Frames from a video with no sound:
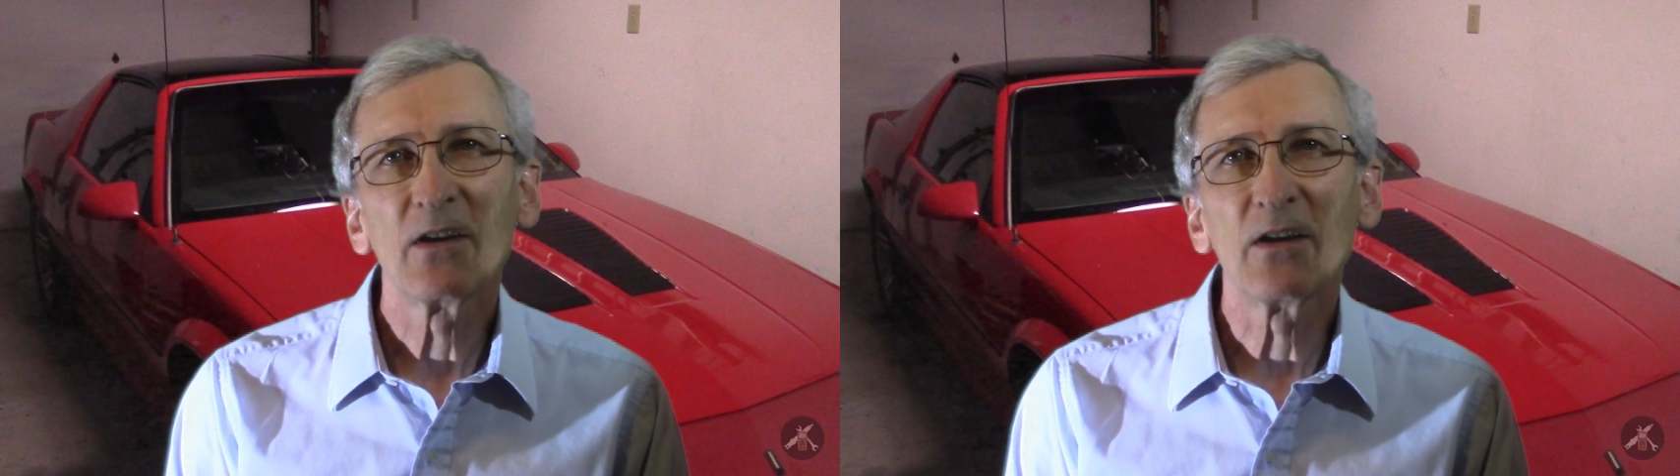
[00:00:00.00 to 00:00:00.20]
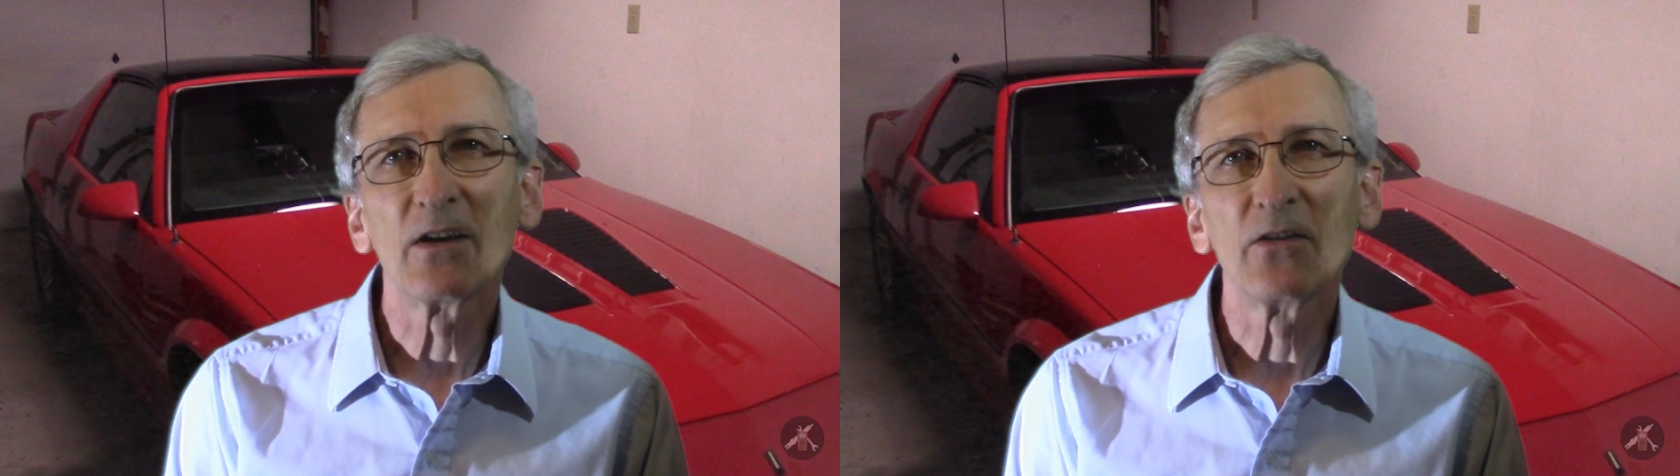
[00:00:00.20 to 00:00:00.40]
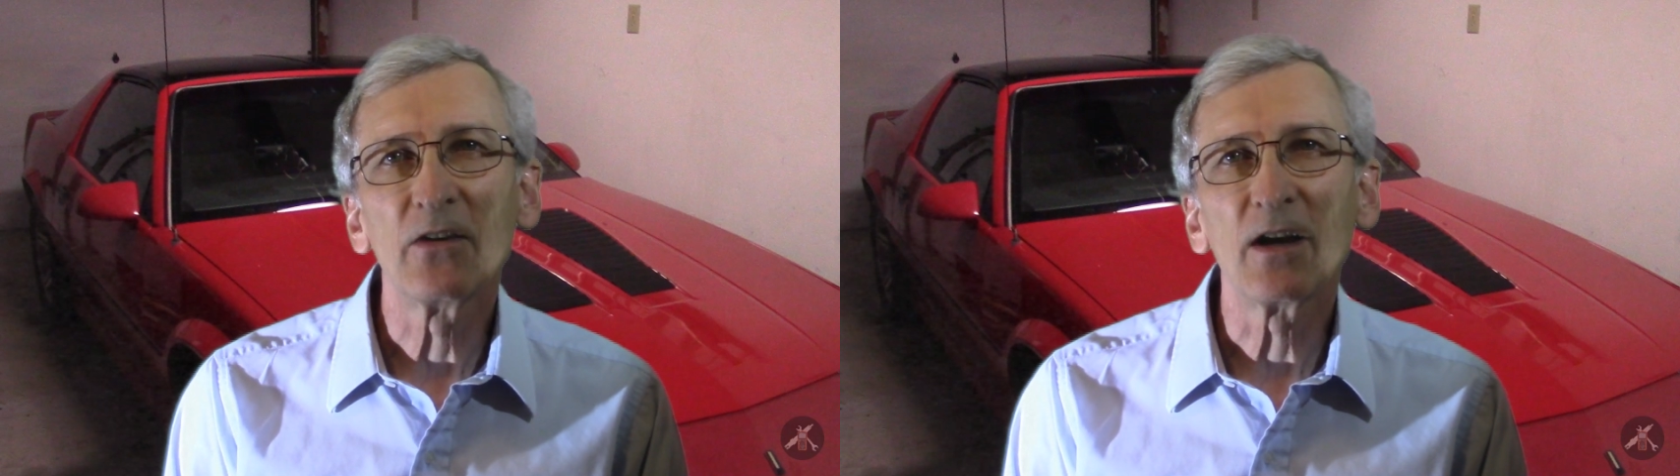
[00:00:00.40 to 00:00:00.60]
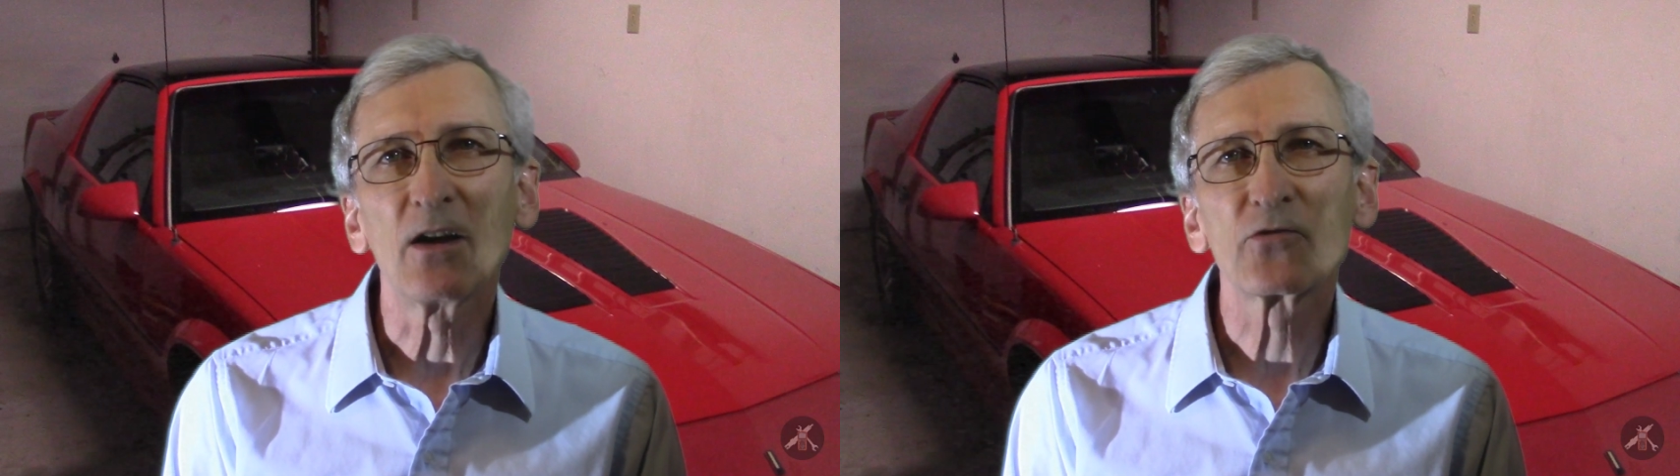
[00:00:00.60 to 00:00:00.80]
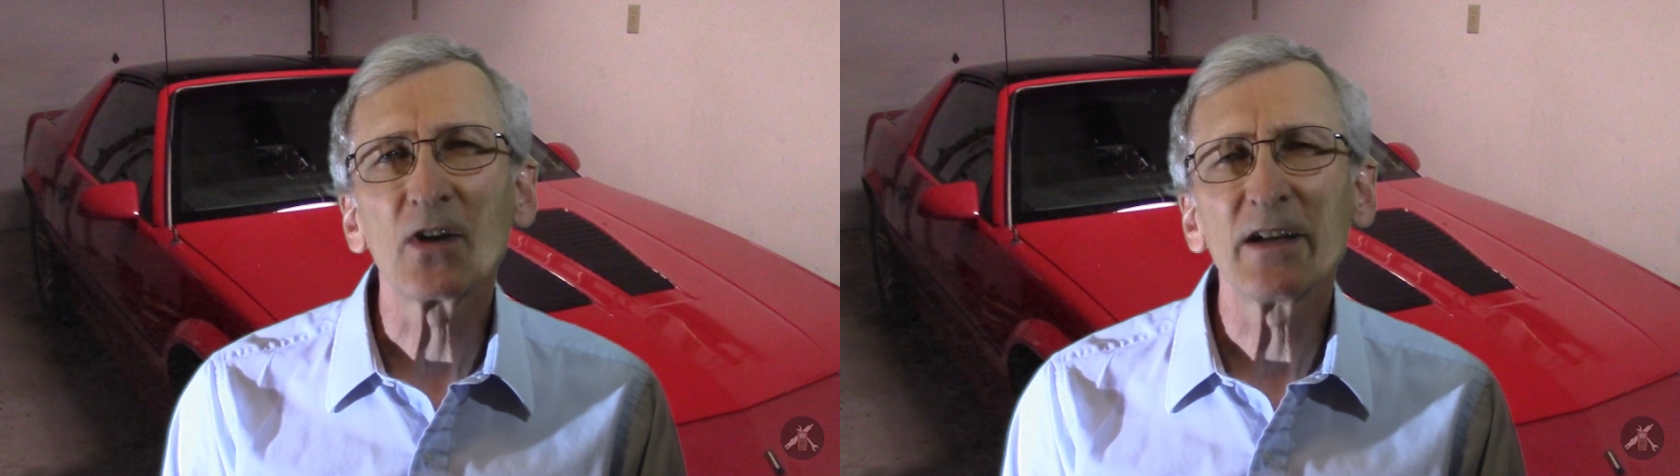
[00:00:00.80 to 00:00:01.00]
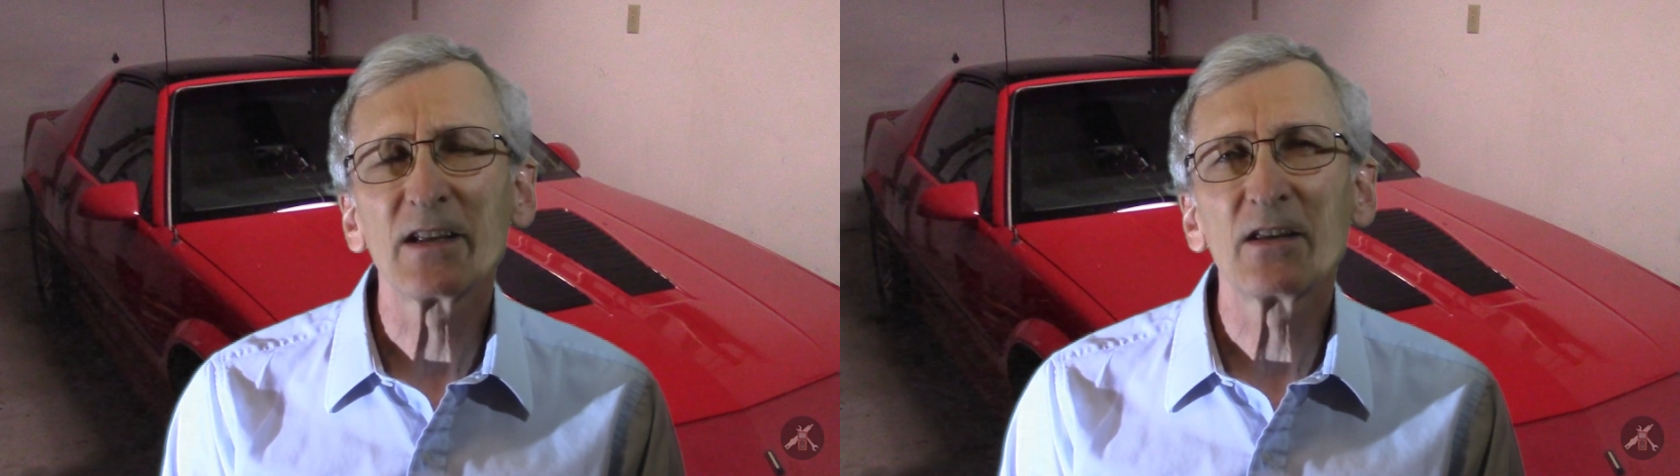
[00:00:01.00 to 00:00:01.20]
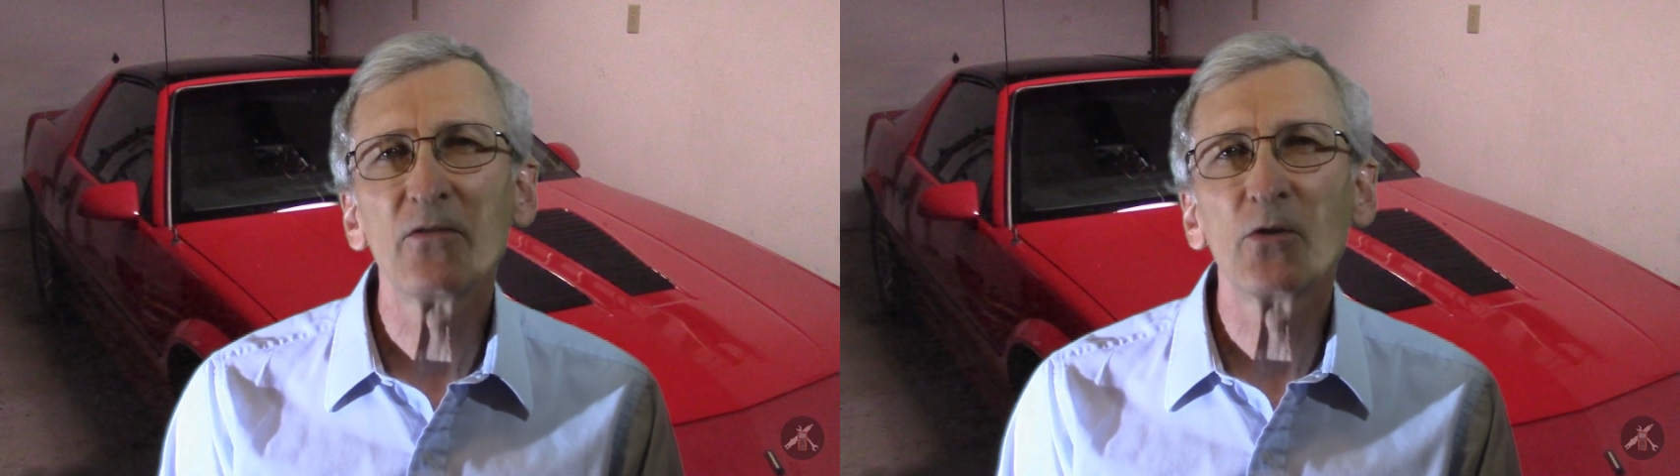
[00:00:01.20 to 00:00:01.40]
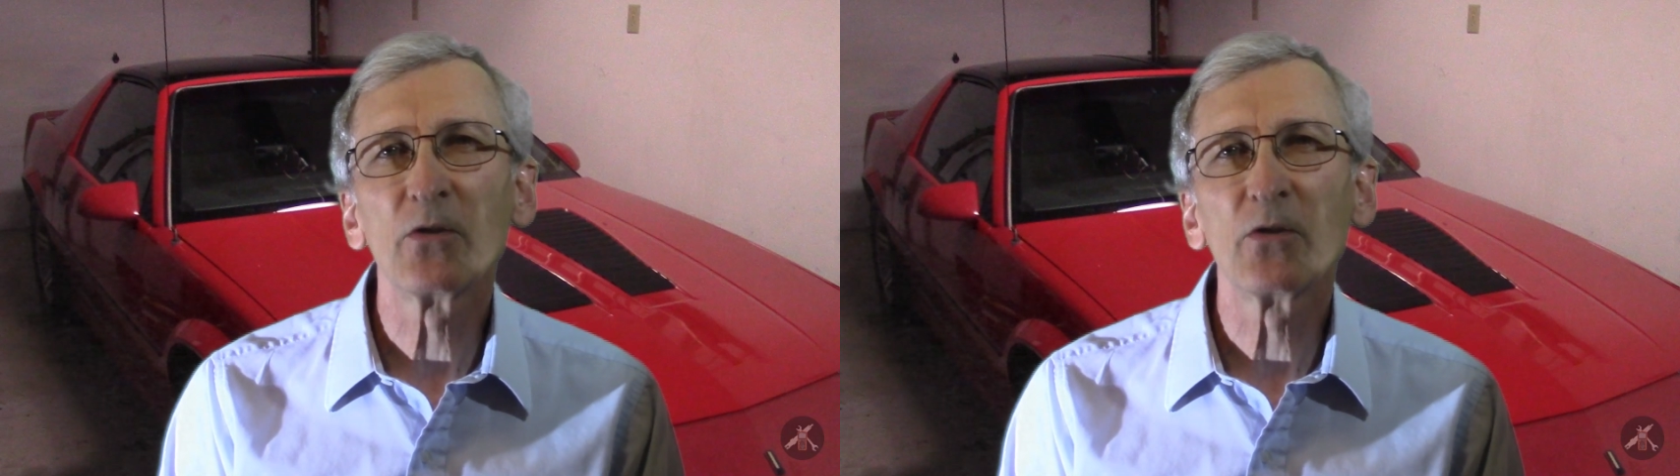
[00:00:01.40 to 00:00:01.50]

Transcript: and I'll try to give